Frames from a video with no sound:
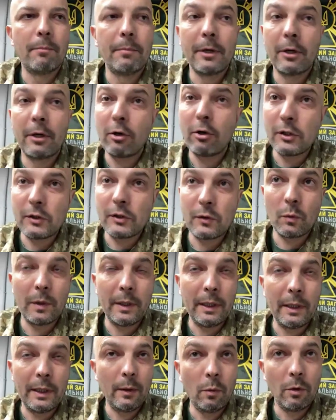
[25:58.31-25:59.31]
because
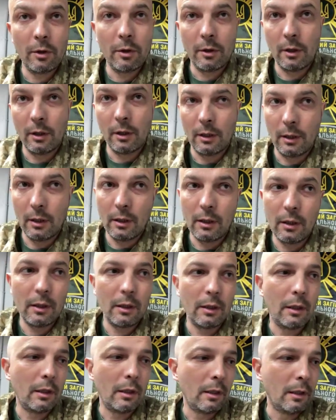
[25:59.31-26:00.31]
we were
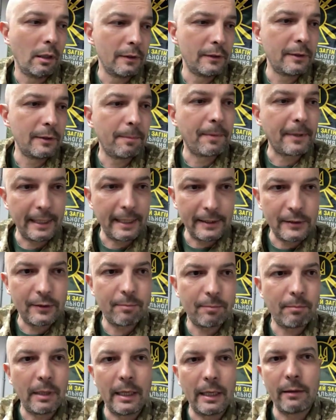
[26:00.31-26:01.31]
uh,
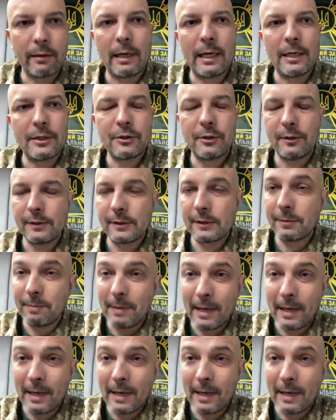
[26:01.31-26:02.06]
suppressed by Russians